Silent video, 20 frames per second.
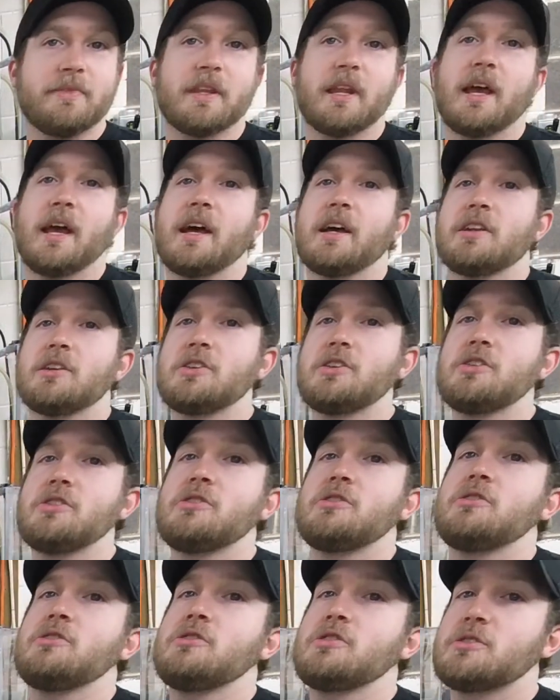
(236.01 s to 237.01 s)
I had
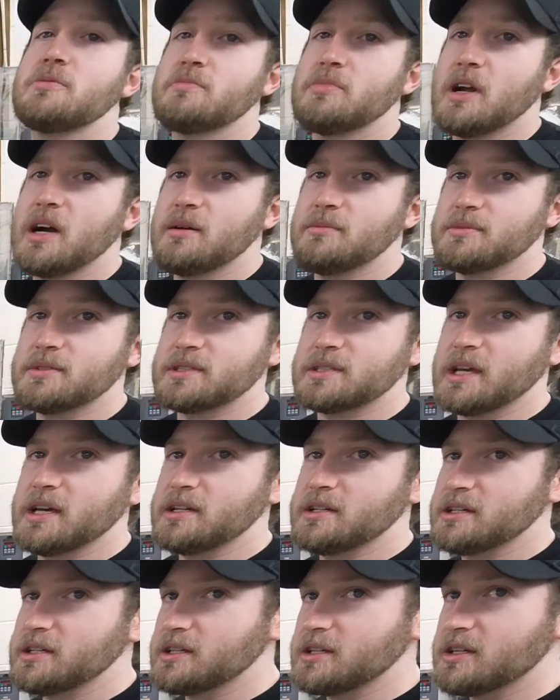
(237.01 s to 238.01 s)
huge problems
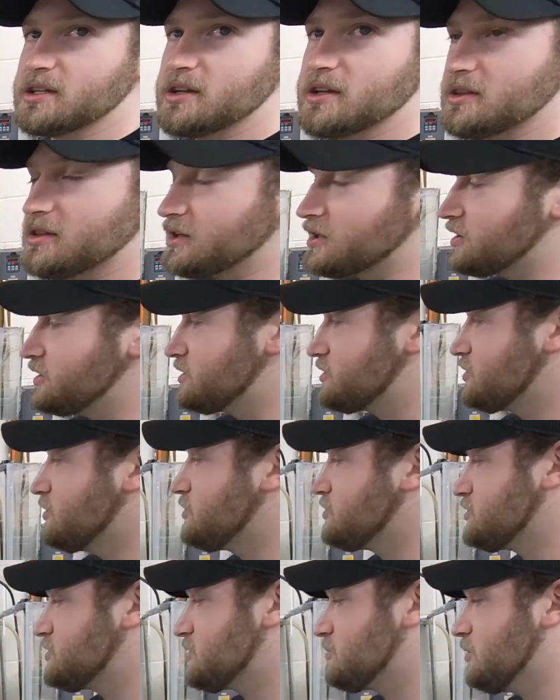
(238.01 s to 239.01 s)
getting the
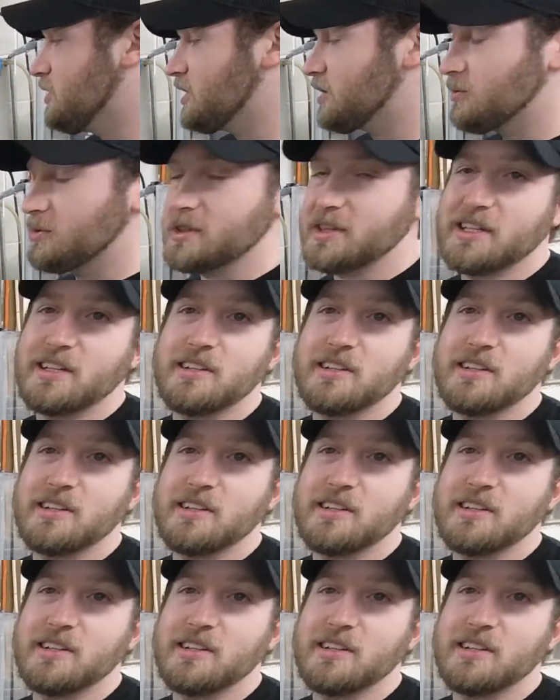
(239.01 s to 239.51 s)
controls to work with the